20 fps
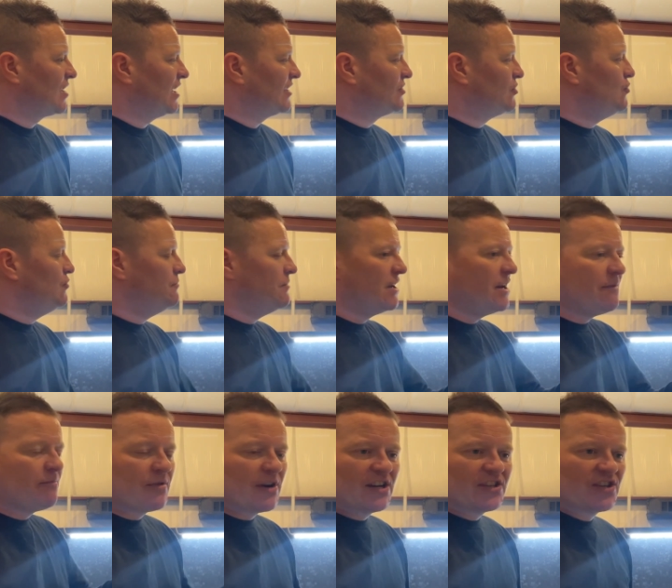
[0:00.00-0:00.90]

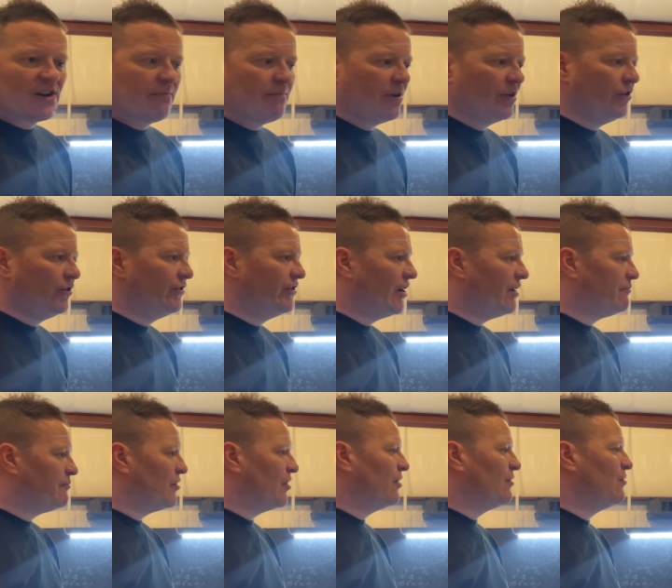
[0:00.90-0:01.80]
2-minute pressure build
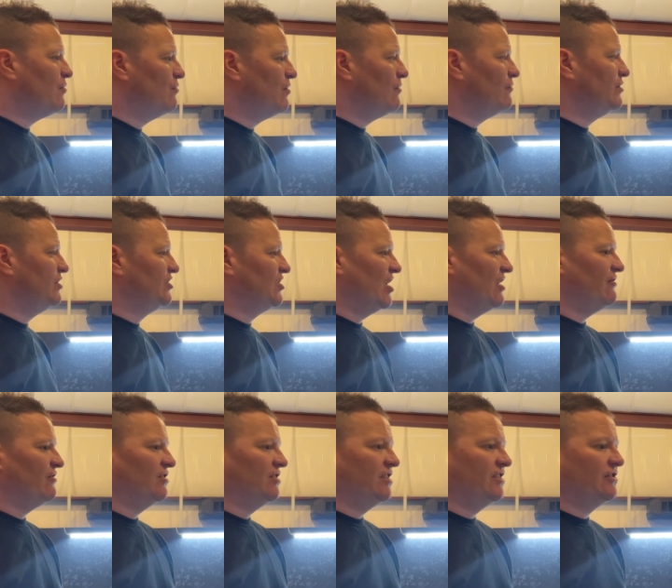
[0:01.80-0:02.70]
up, or what we
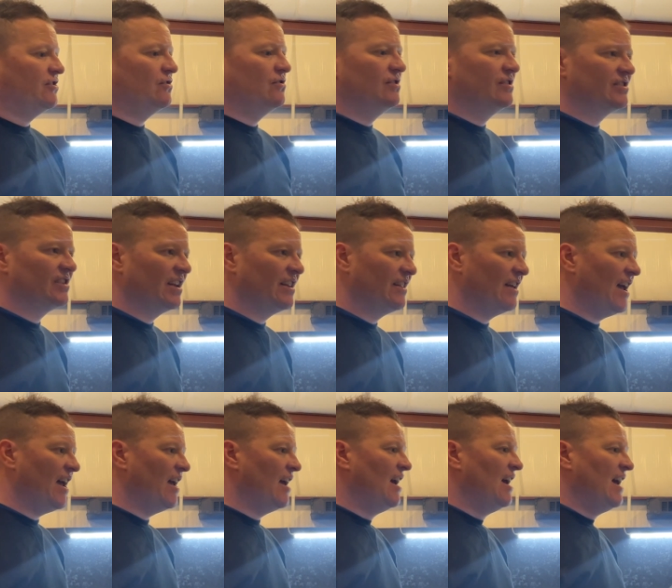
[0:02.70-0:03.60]
generally do is at
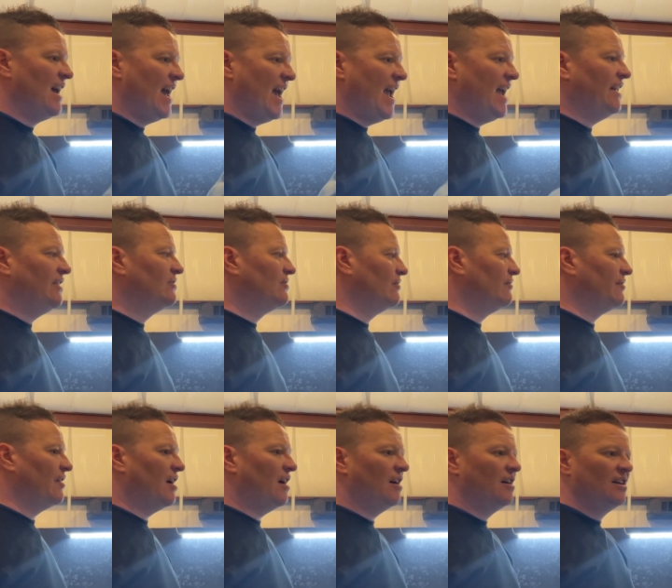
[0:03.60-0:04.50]
the end of
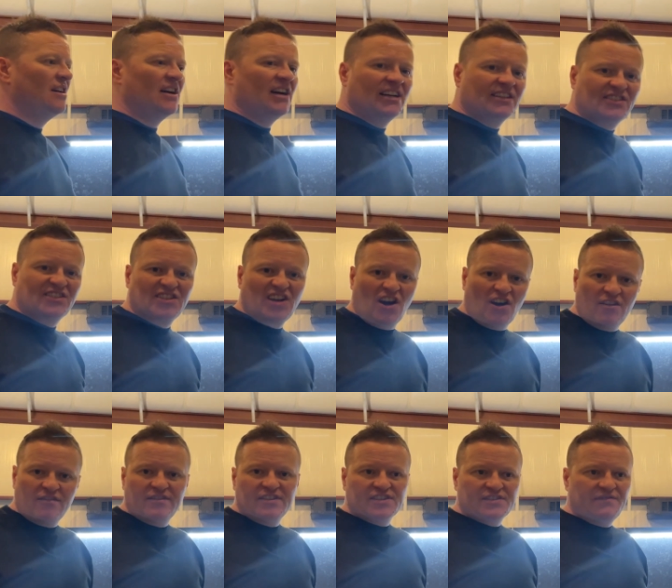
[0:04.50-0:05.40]
a
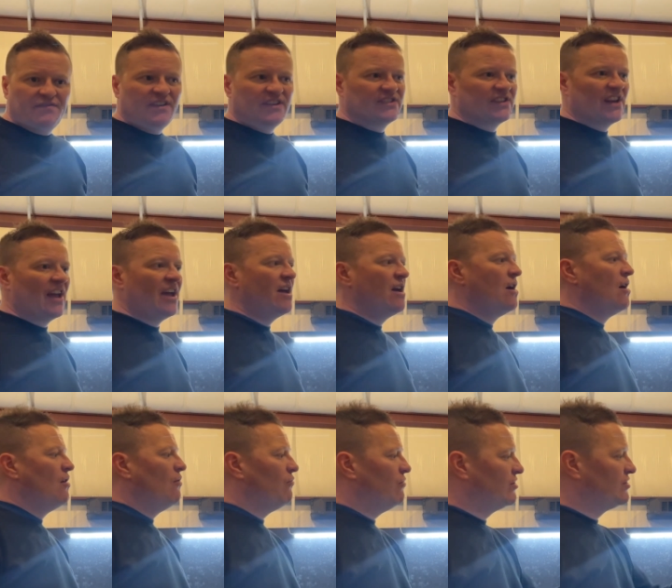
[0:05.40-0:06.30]
service visit,
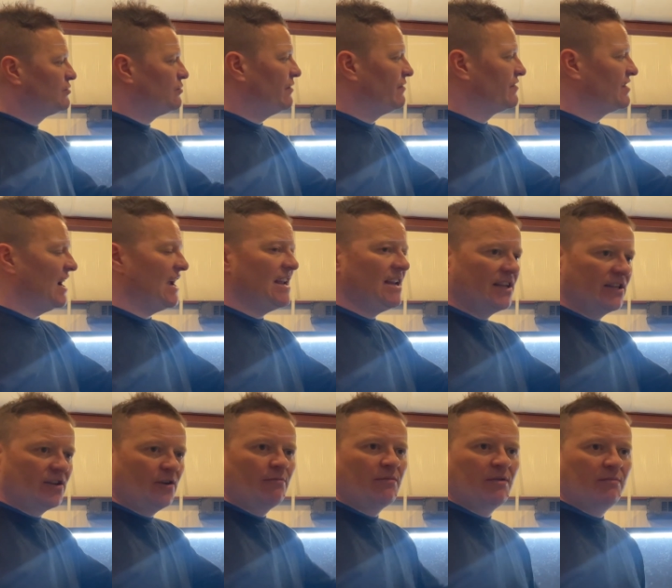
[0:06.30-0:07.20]
once we've tightened
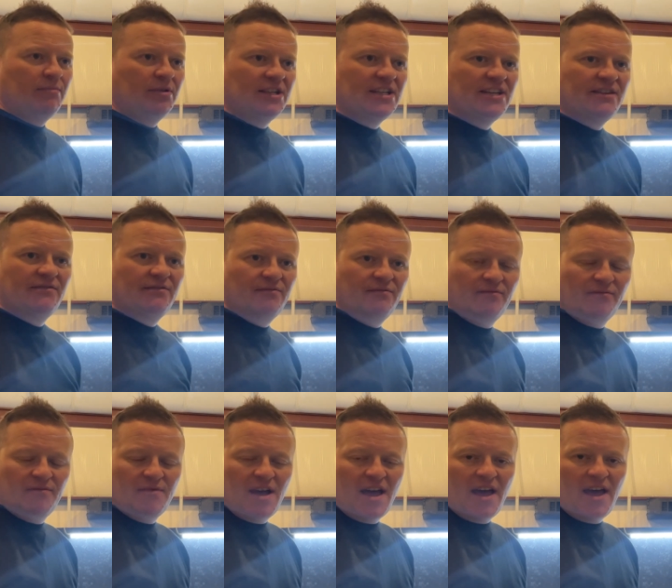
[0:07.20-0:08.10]
up the bleed
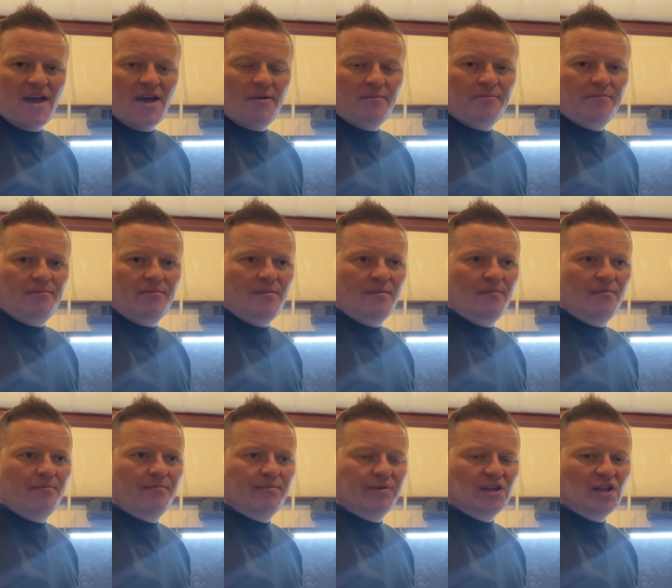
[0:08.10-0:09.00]

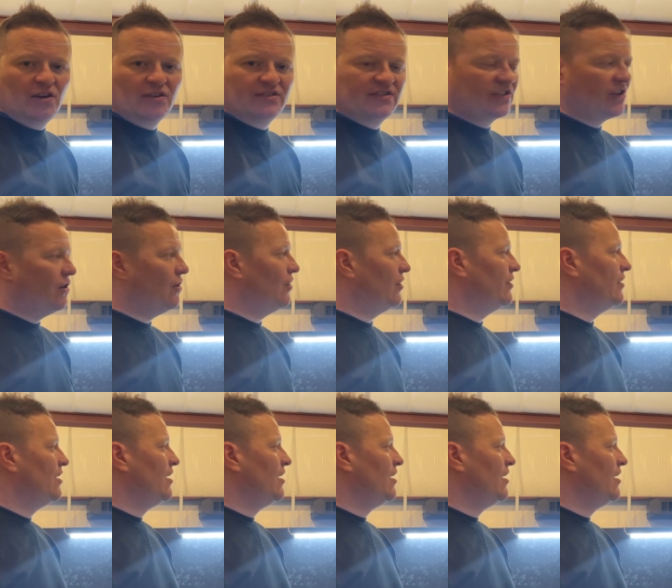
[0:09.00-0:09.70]
plugs on,